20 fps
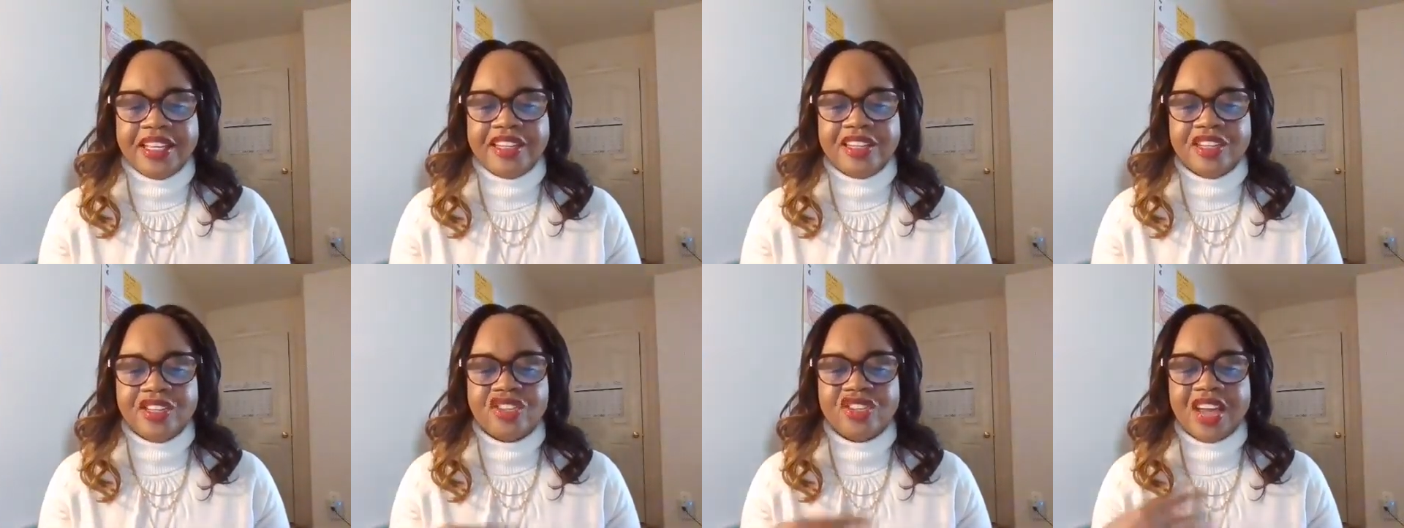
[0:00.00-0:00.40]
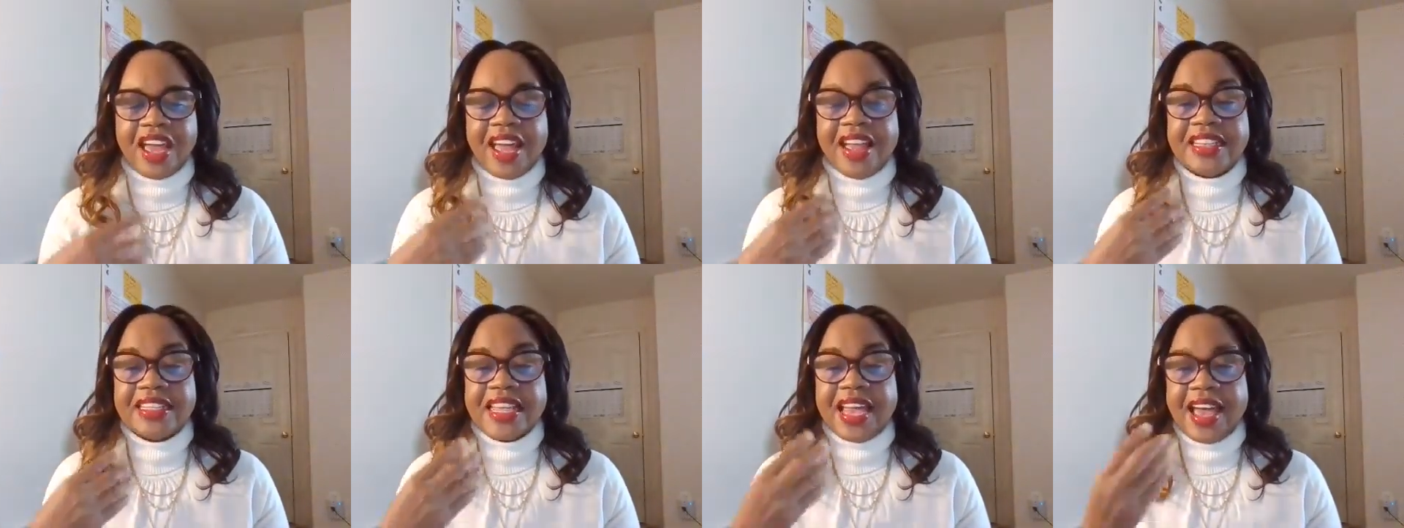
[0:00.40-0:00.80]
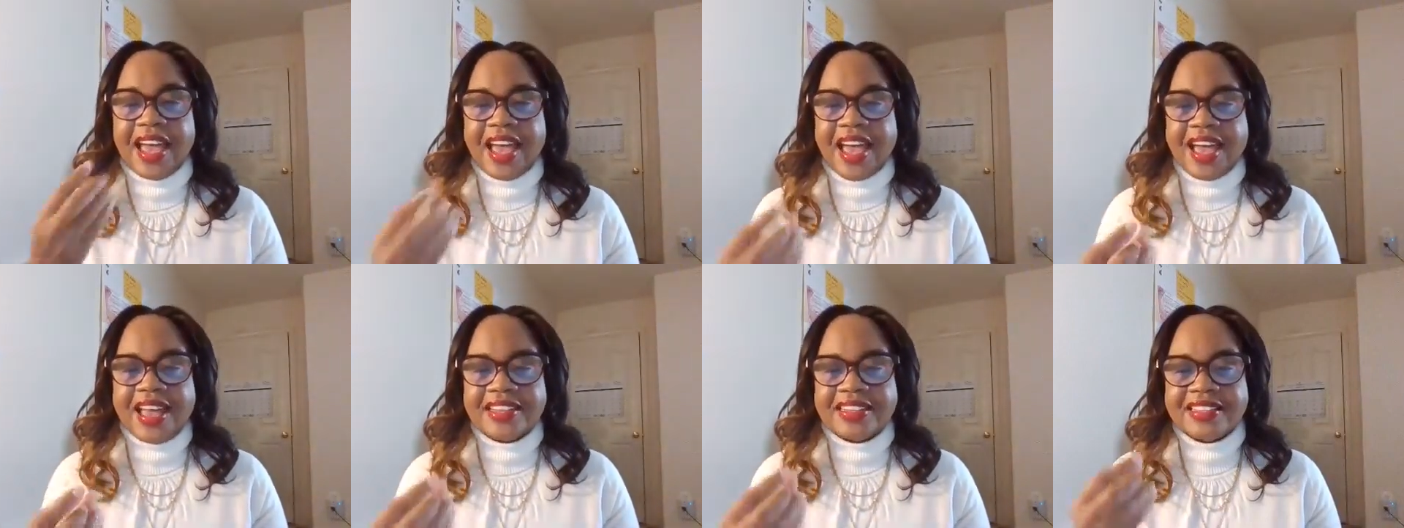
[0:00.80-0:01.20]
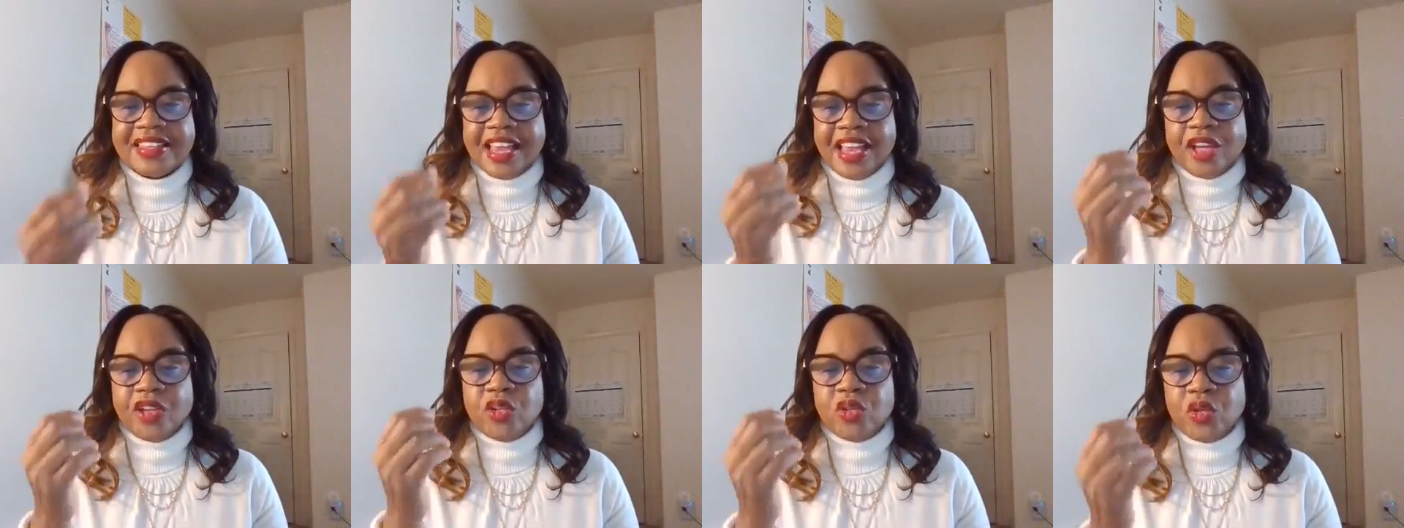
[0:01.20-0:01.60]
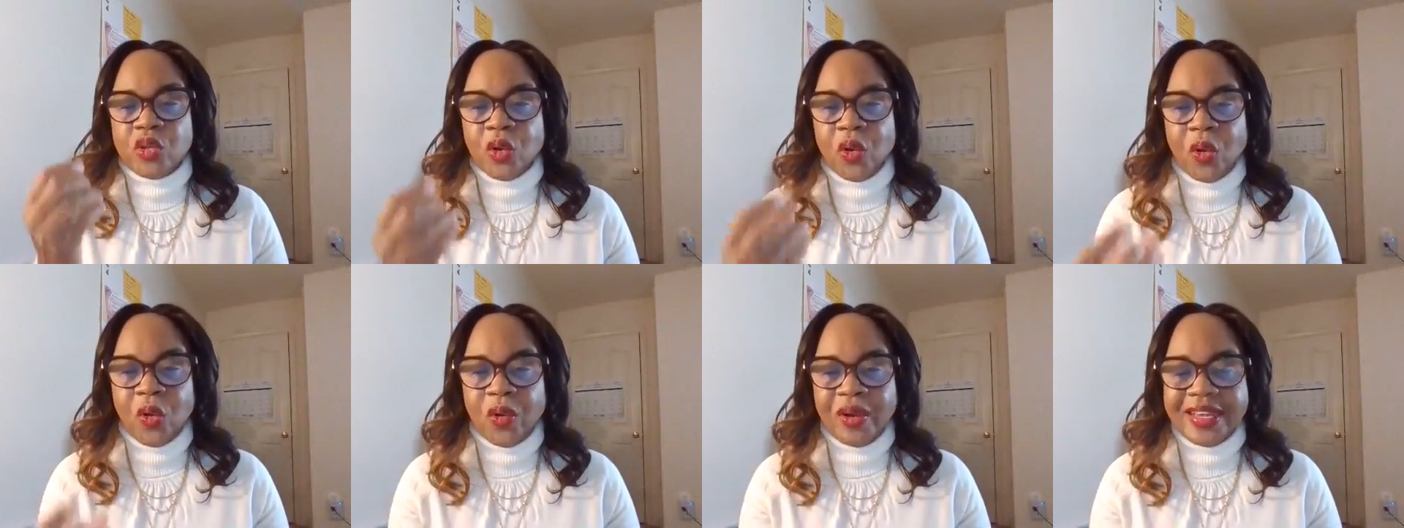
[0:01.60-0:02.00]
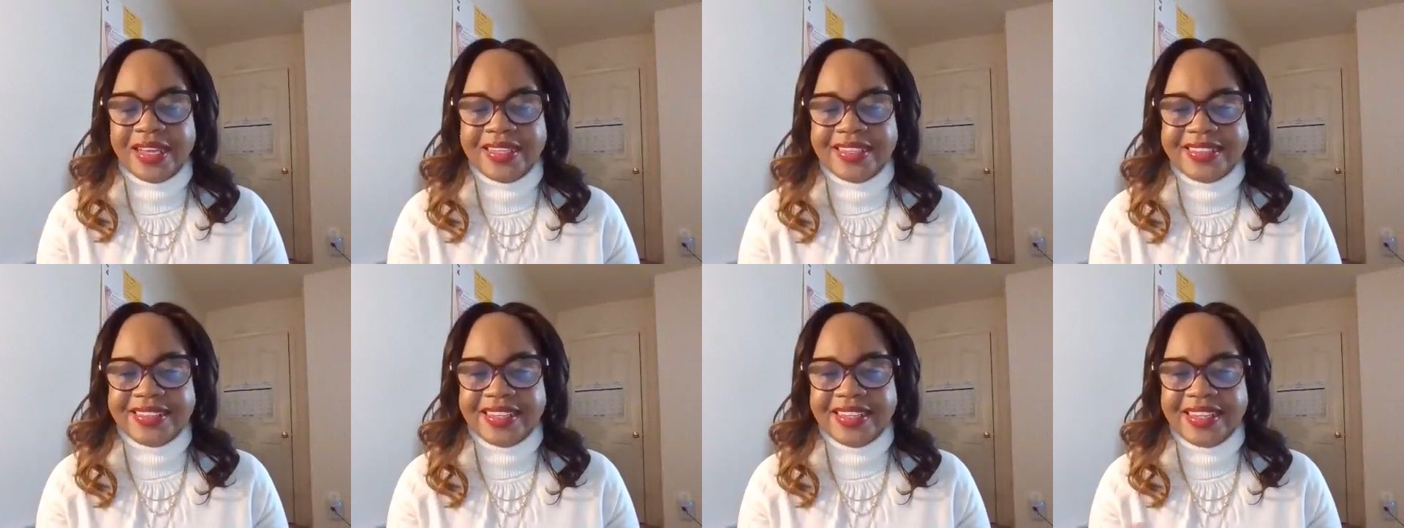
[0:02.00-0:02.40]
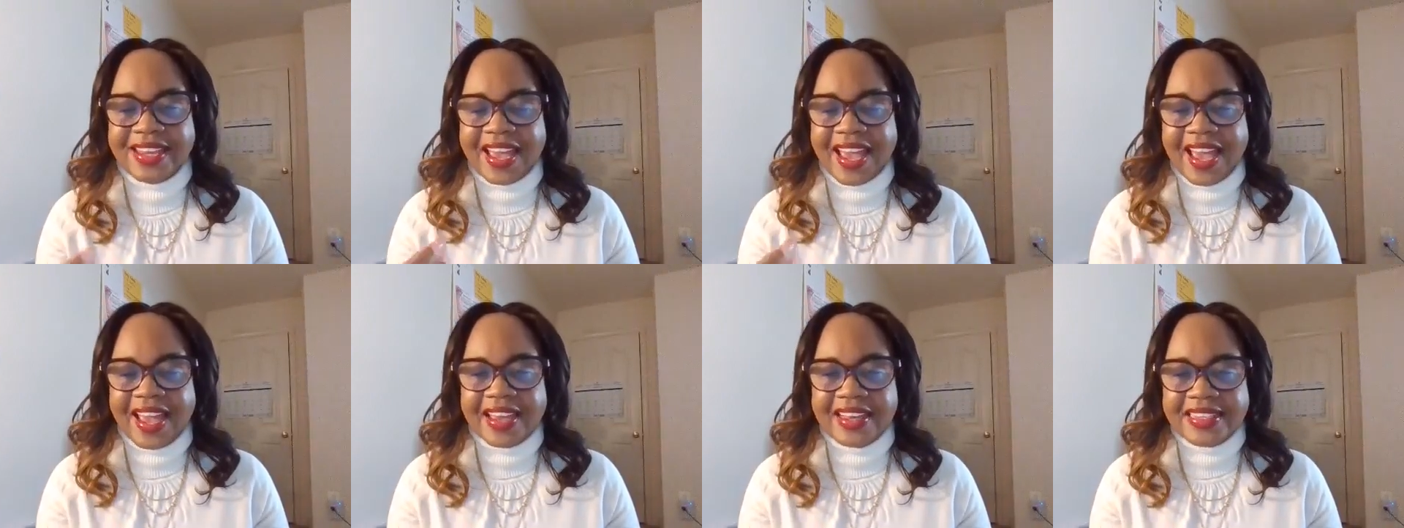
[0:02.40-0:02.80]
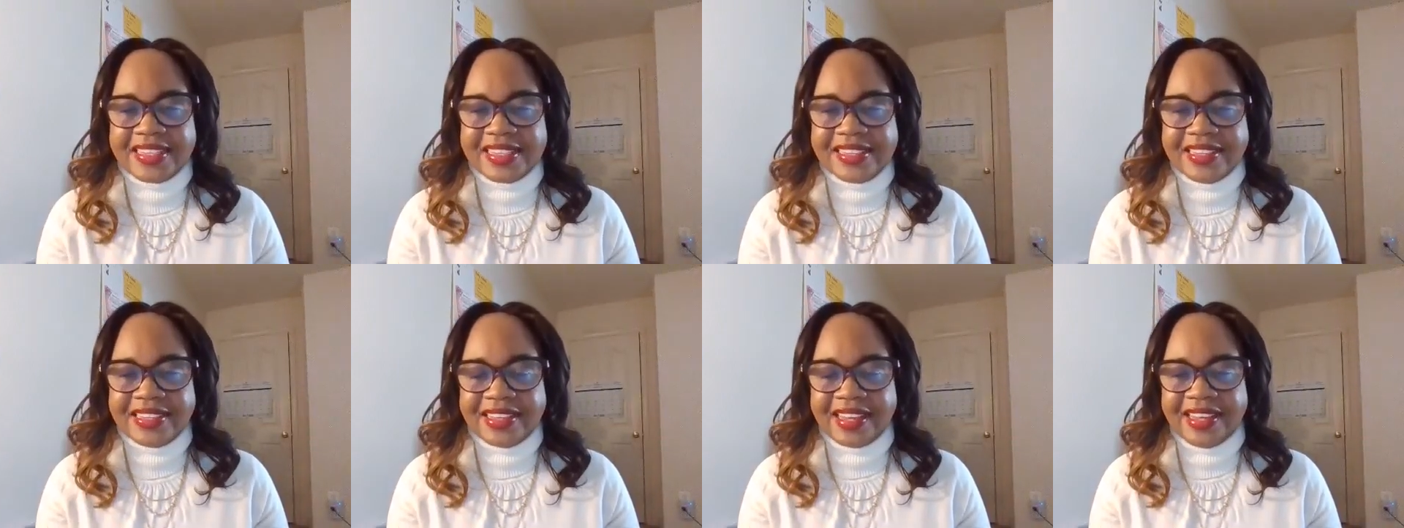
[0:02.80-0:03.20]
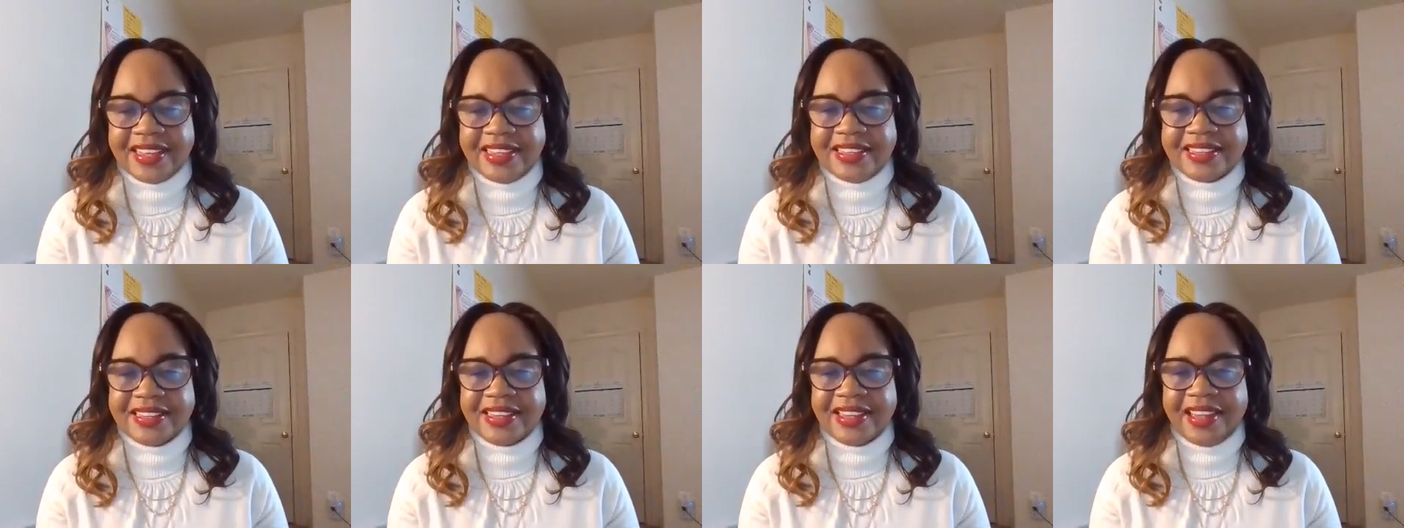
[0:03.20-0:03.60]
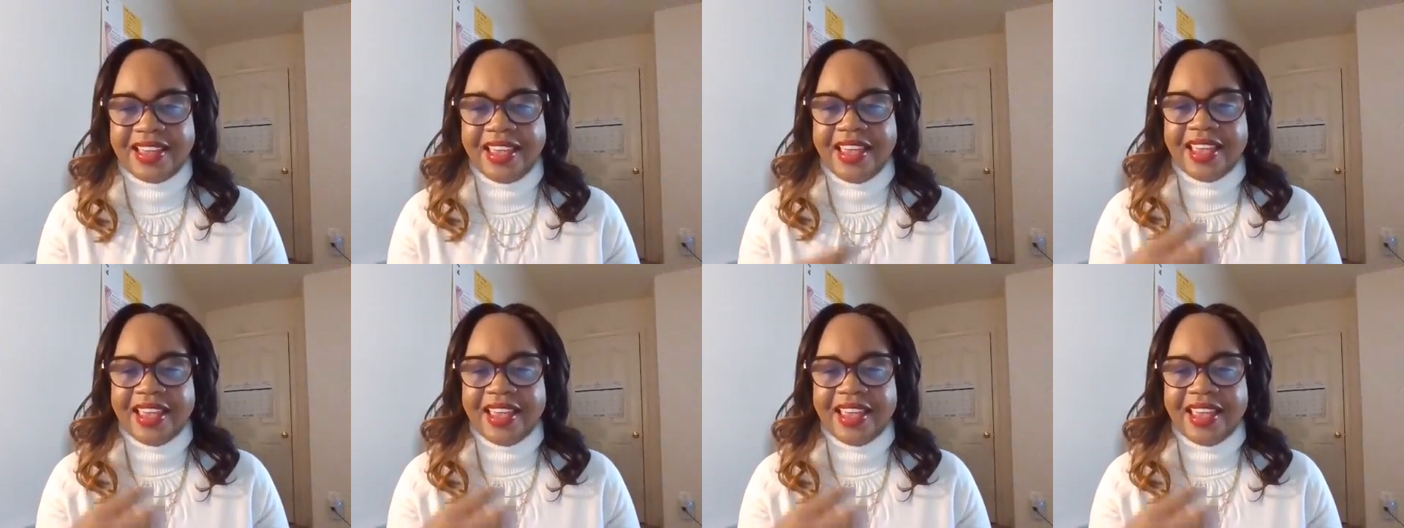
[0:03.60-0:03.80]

The child has toileting accidents,